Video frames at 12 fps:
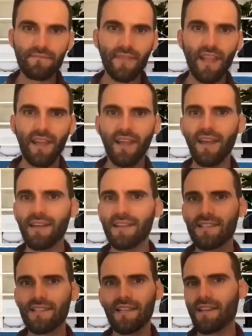and
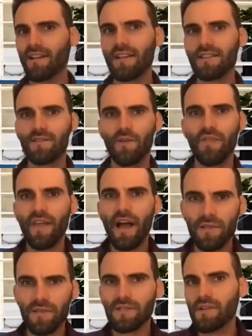it's going to cost you
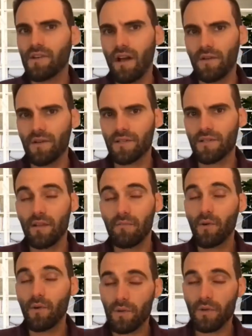thousands of dollars. And
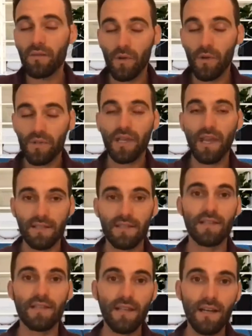in most
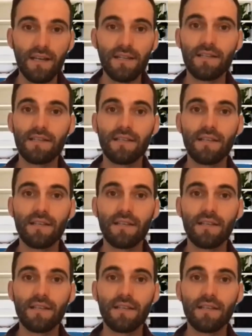cases, it does.